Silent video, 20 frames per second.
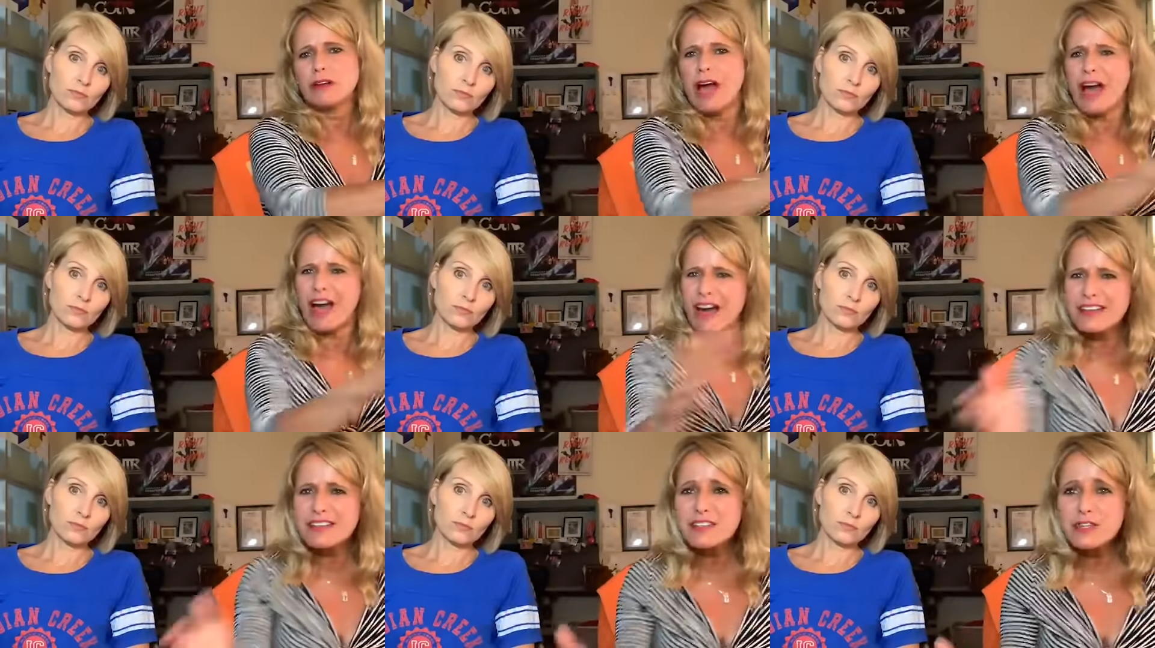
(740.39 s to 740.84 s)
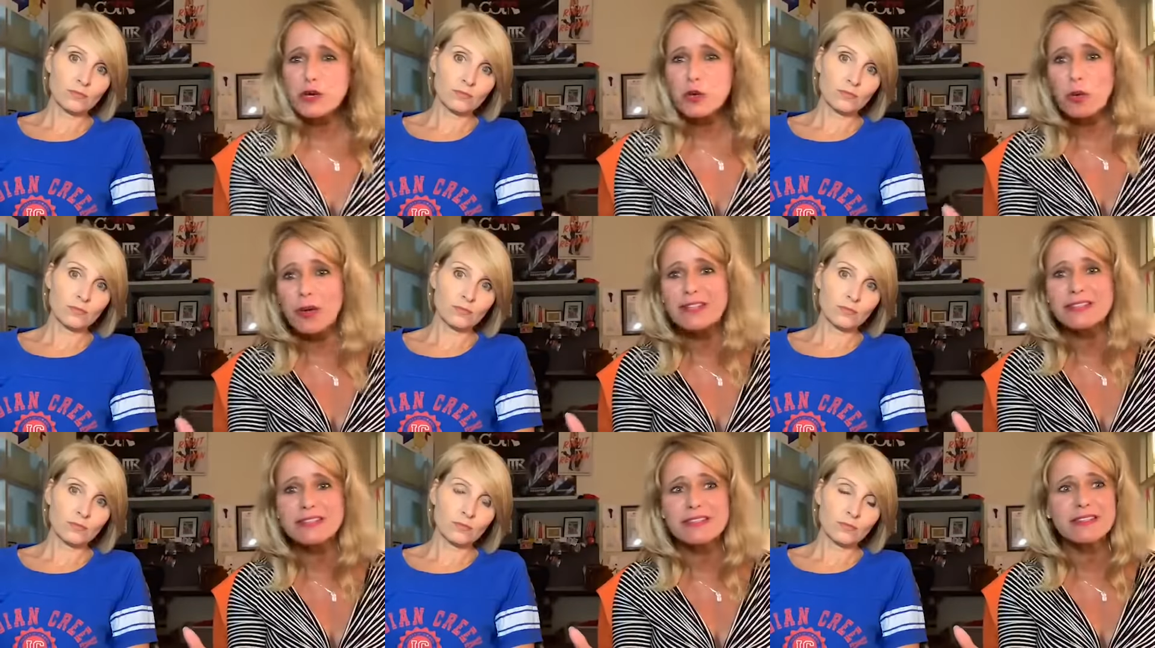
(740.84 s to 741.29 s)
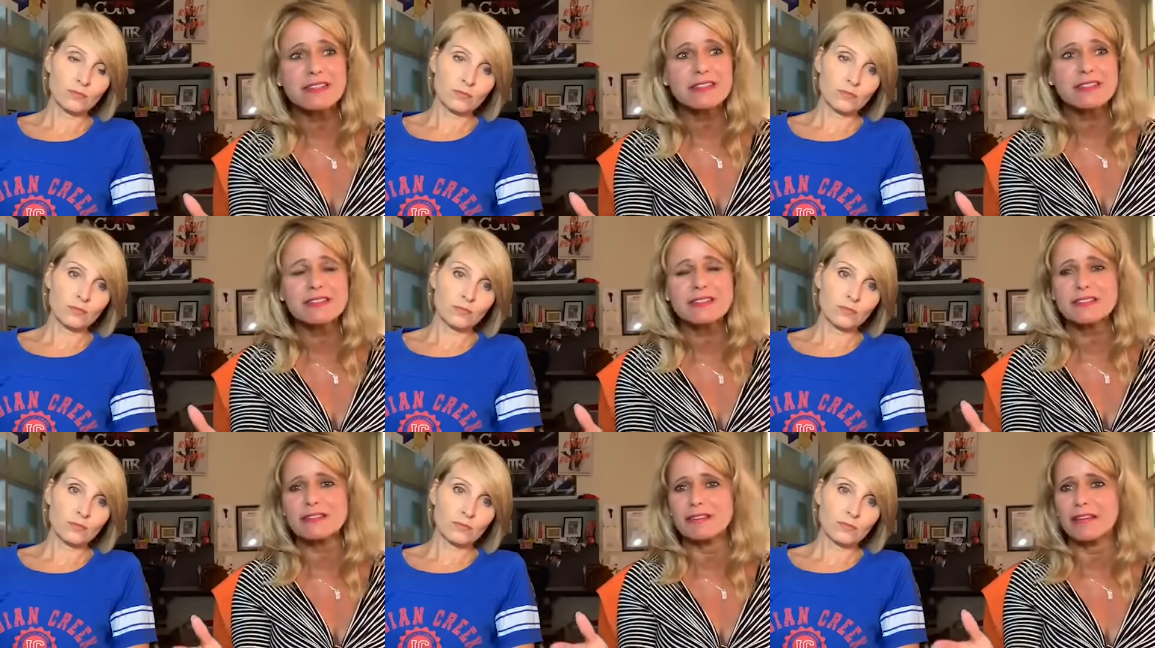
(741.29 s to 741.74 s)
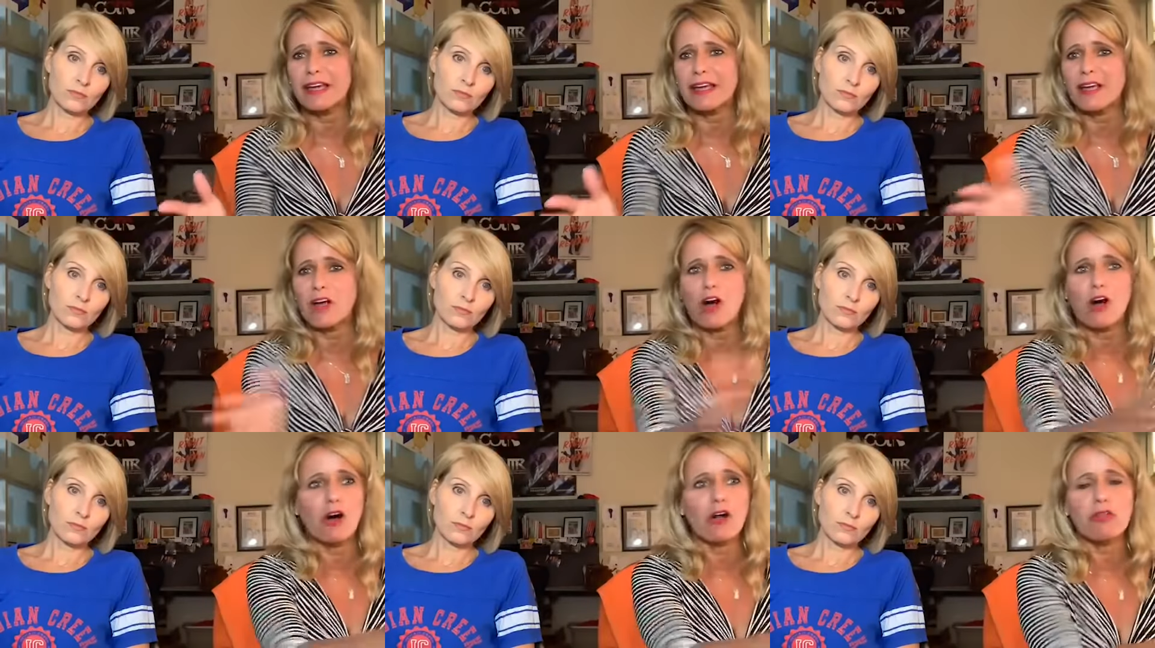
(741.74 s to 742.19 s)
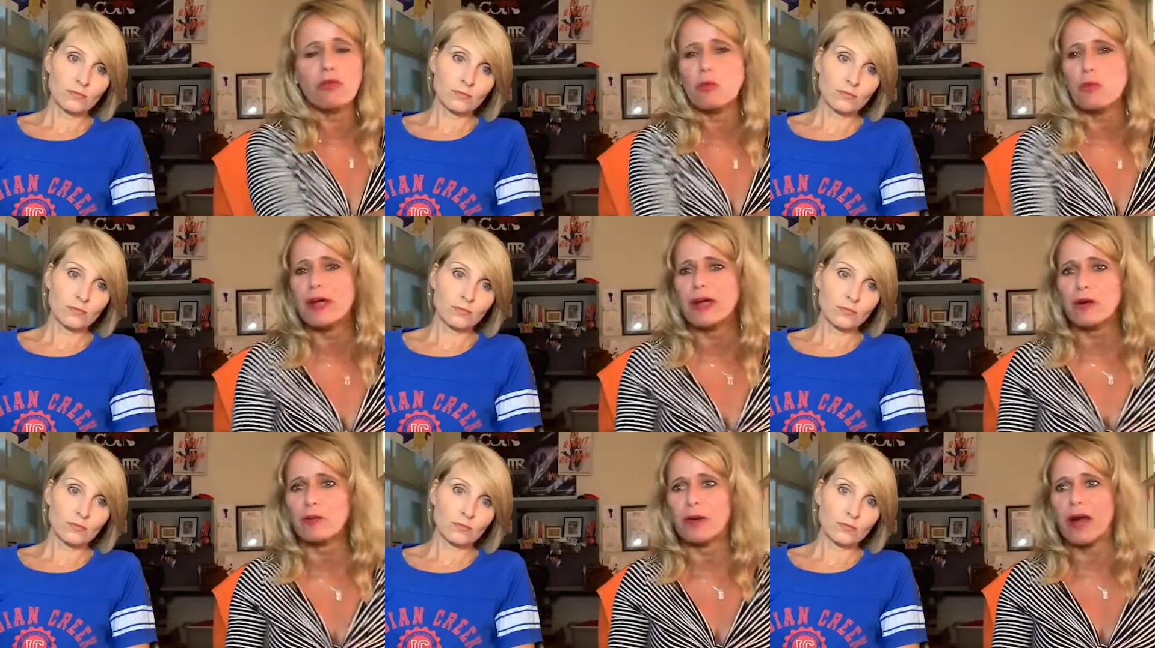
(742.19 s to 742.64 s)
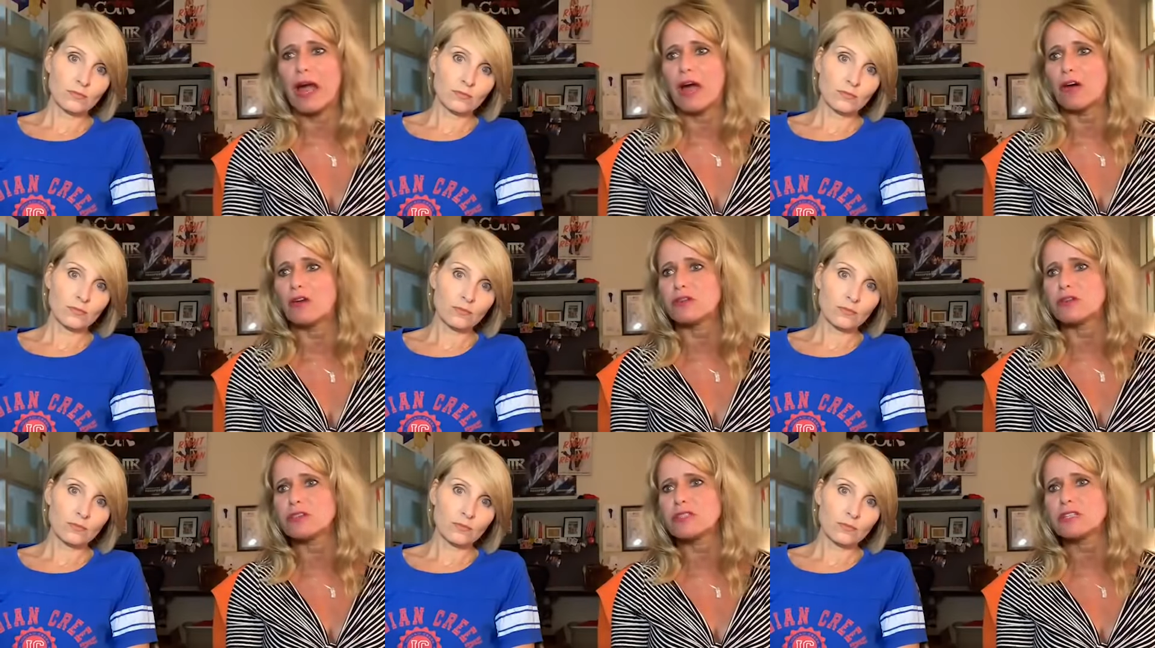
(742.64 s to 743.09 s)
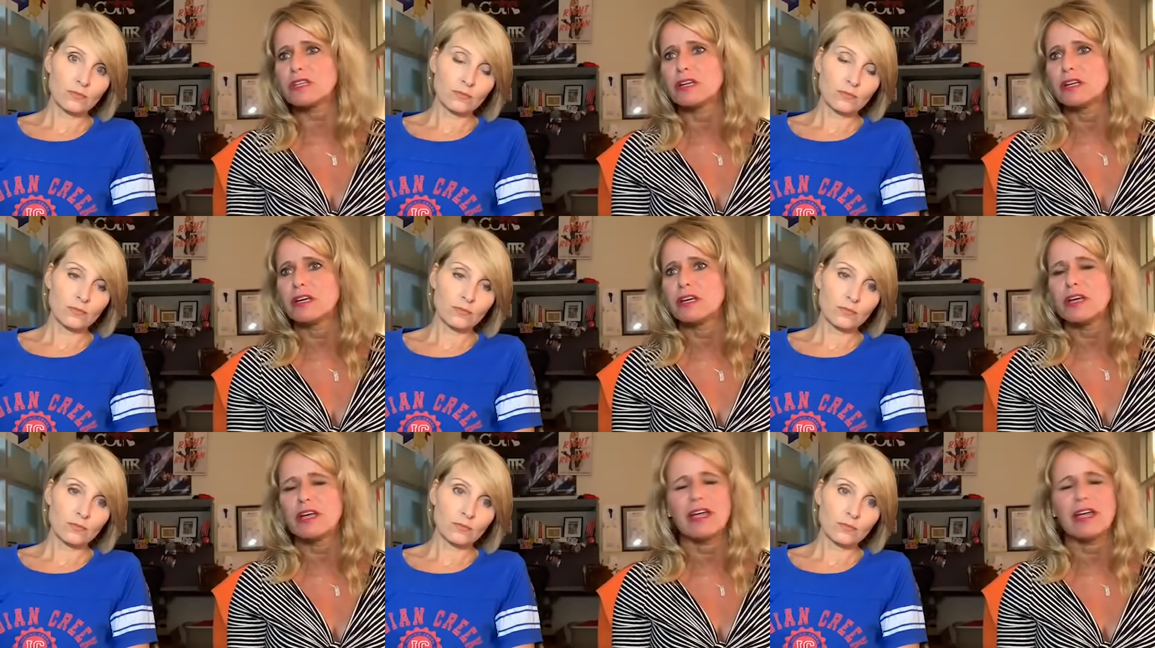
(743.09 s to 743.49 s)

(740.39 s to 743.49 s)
Speaker 1: consequences, like all the way around,